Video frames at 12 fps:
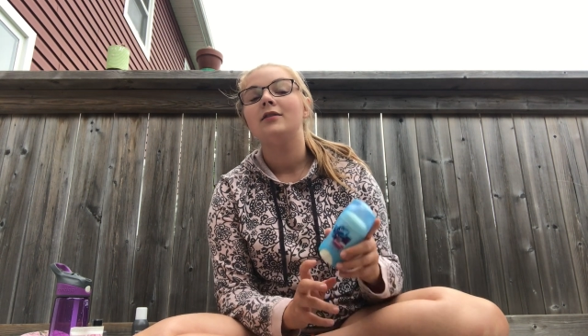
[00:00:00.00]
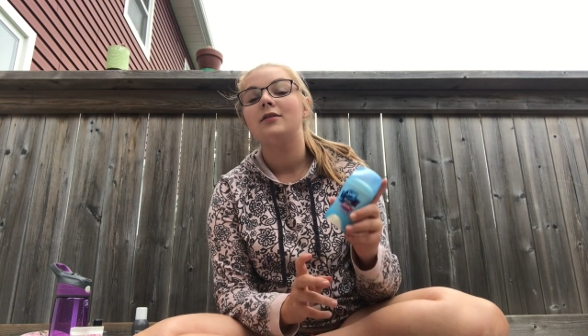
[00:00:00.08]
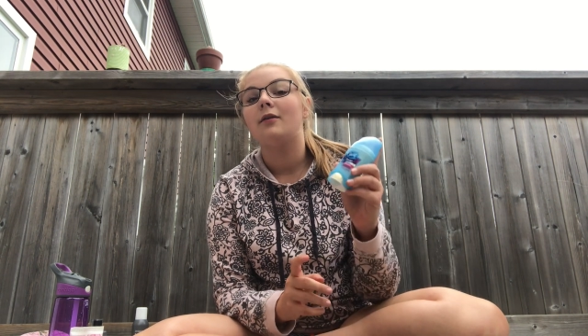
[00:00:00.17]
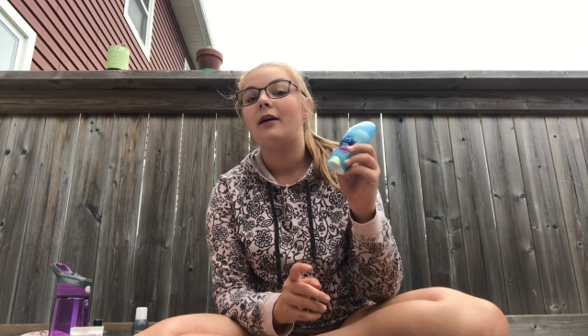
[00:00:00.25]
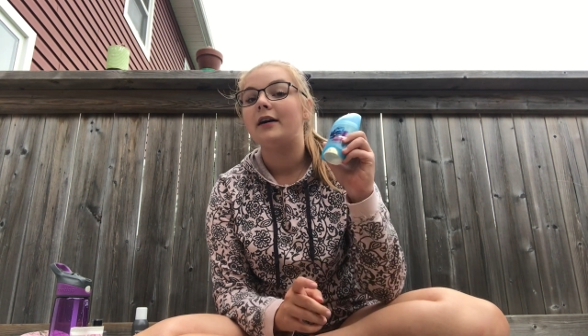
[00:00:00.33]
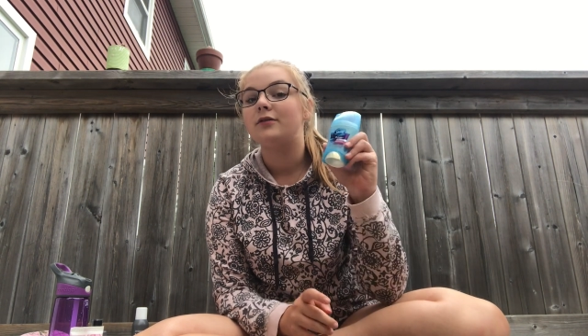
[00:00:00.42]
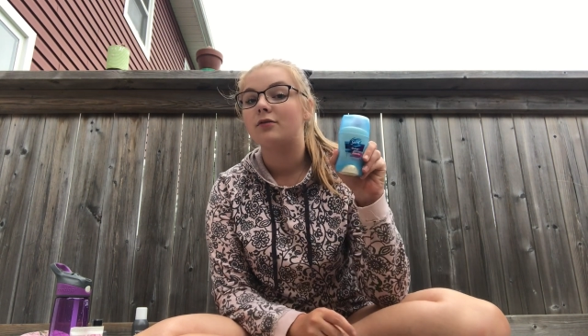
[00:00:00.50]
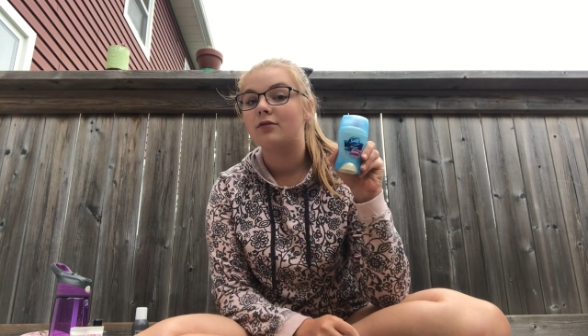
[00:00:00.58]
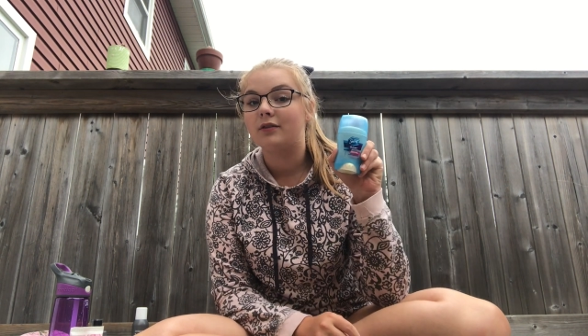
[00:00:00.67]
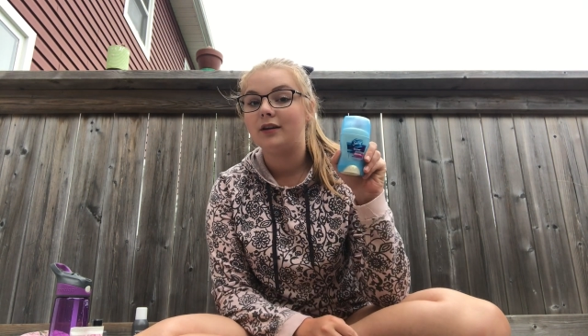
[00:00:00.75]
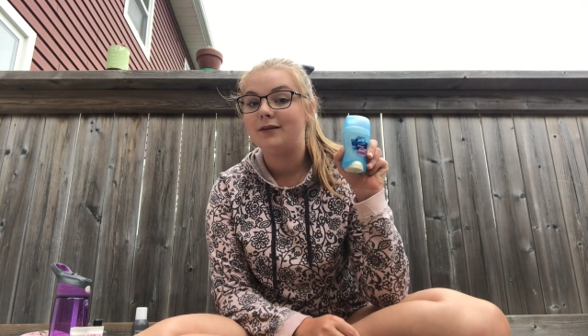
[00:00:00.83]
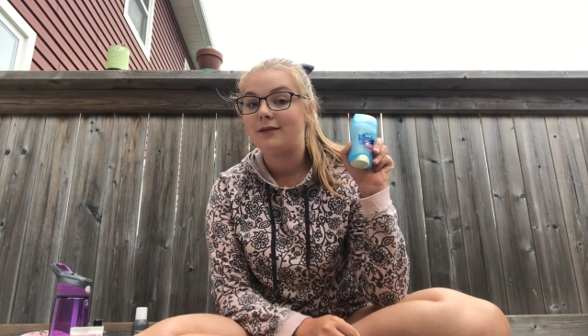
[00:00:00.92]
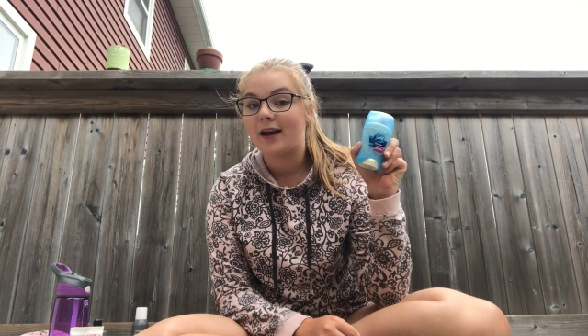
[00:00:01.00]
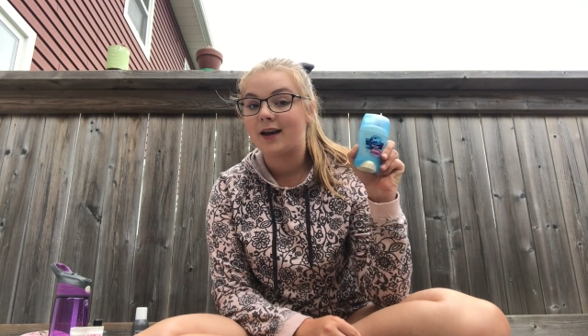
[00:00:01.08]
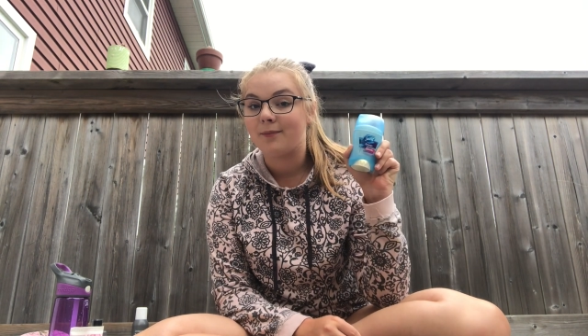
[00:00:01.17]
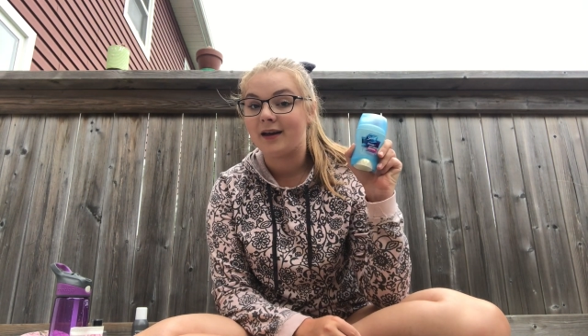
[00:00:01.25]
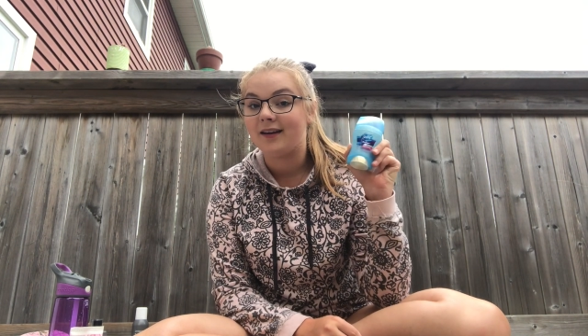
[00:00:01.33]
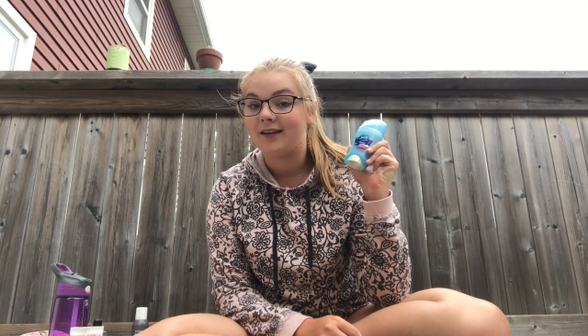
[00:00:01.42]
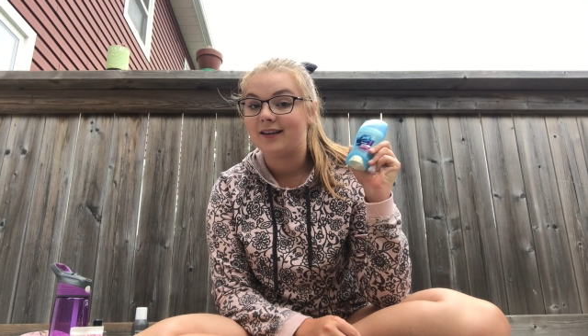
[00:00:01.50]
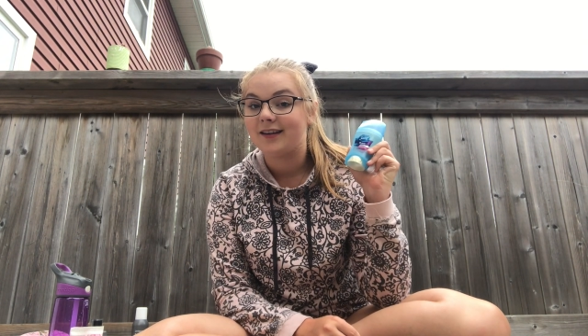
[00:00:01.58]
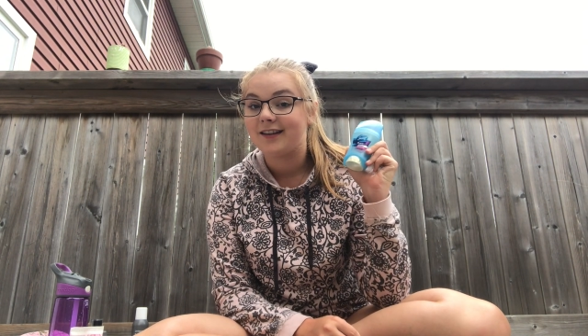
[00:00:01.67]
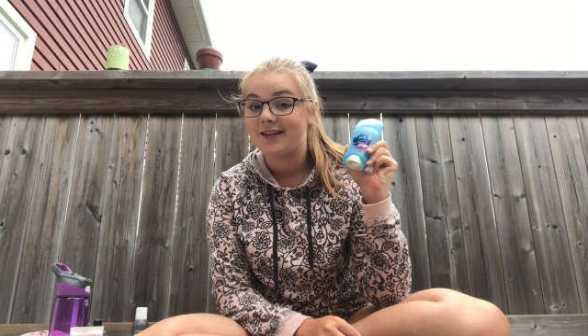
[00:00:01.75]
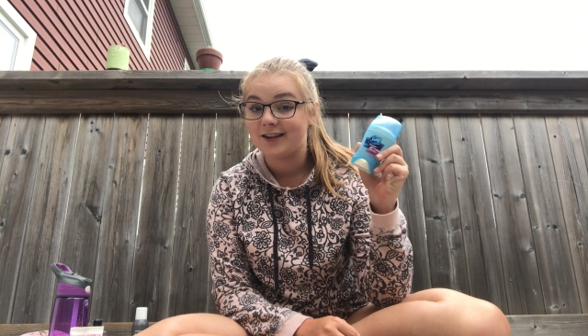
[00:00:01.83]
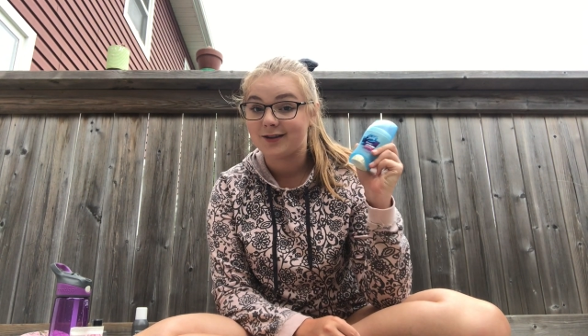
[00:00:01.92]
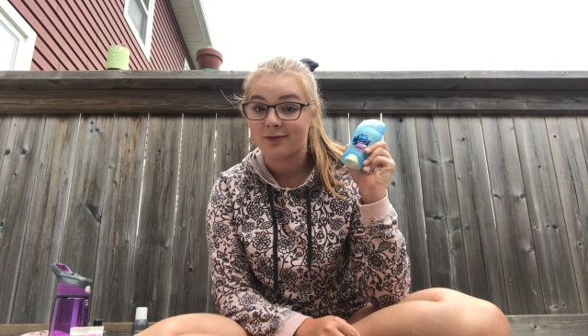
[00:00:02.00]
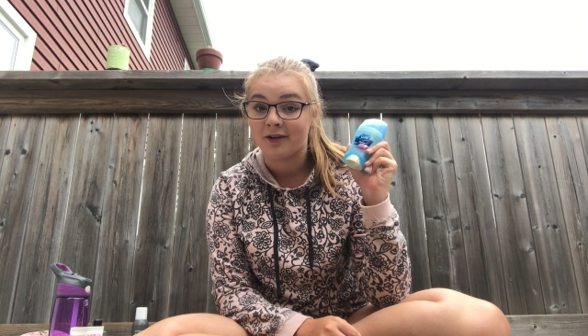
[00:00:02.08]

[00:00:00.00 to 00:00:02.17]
So I totally recommend this